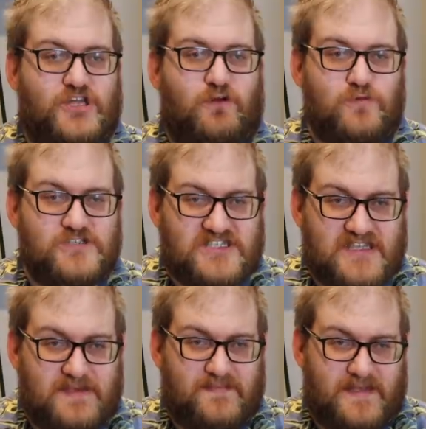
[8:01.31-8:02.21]
their own
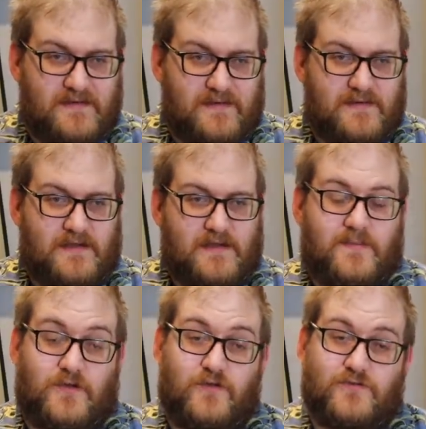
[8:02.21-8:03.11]
scheme here,
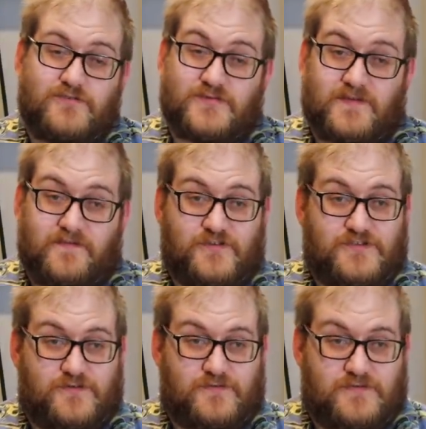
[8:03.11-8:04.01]
but who knows what the
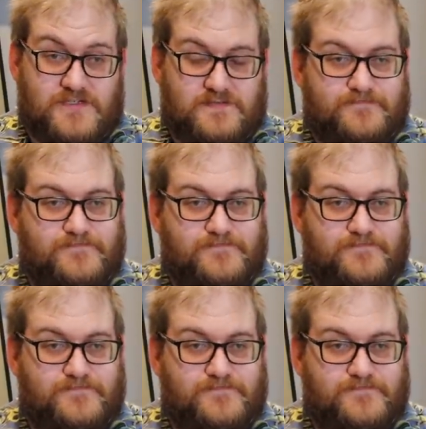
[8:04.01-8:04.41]
future holds.